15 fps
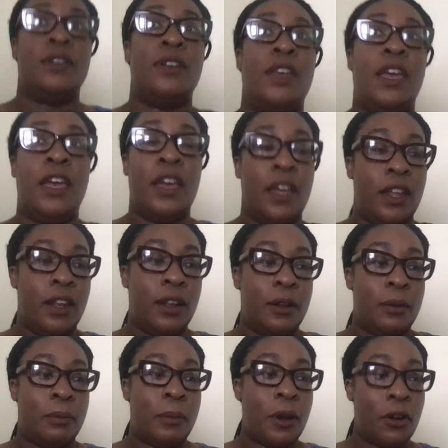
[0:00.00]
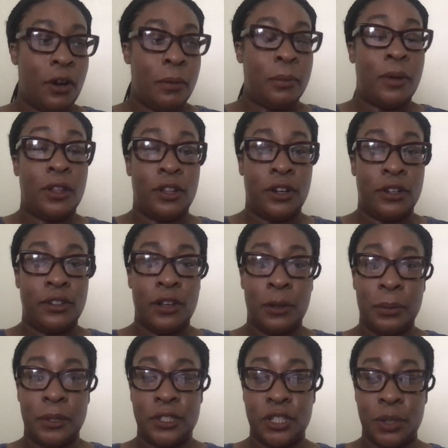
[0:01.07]
And my grandmother
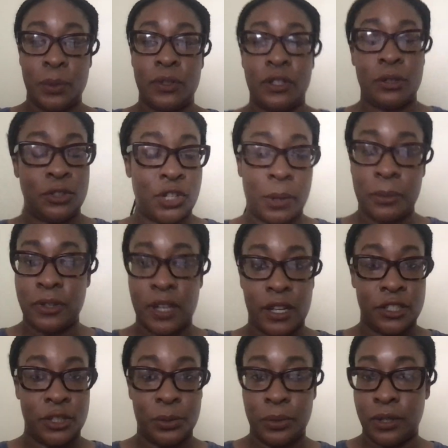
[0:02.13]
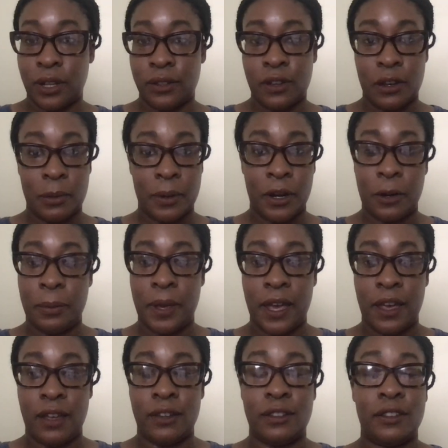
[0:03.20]
told me she was so traumatized she would not talk about her
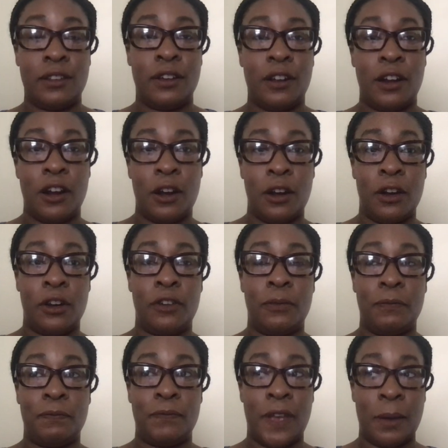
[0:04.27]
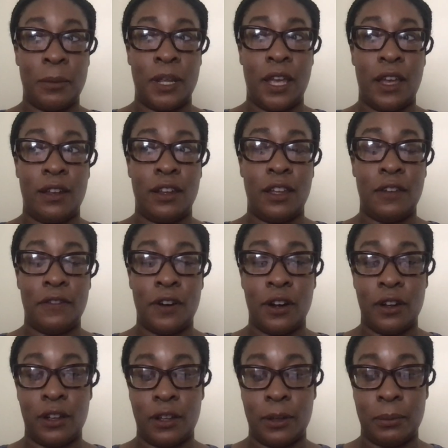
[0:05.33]
past. Her family had to give
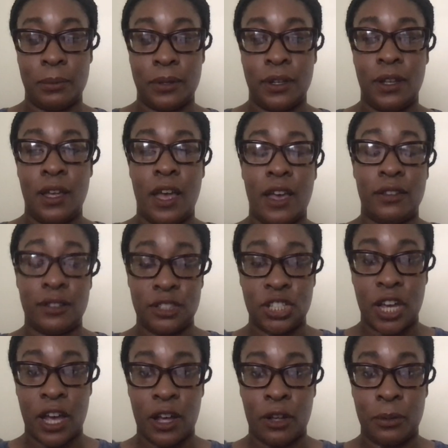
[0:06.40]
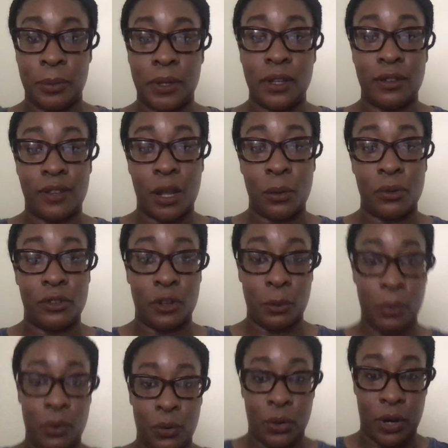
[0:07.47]
her up as a child because they were so
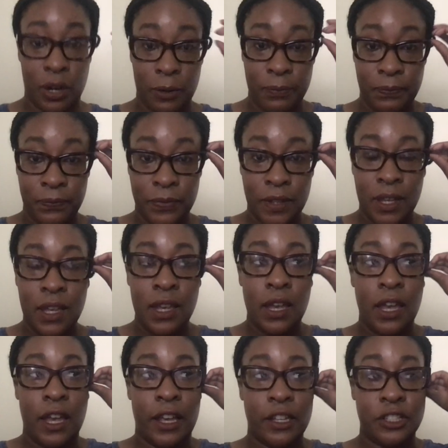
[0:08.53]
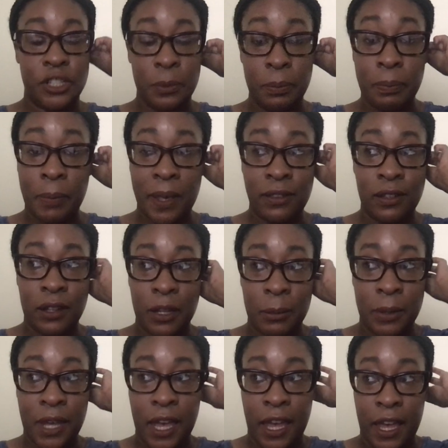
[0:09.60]
poor. And she basically
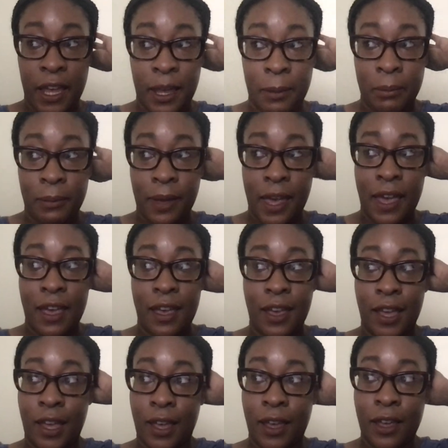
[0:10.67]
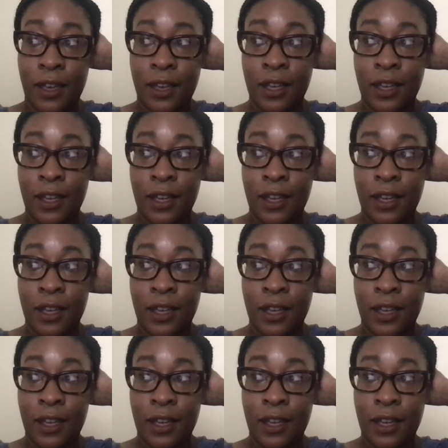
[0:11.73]
became a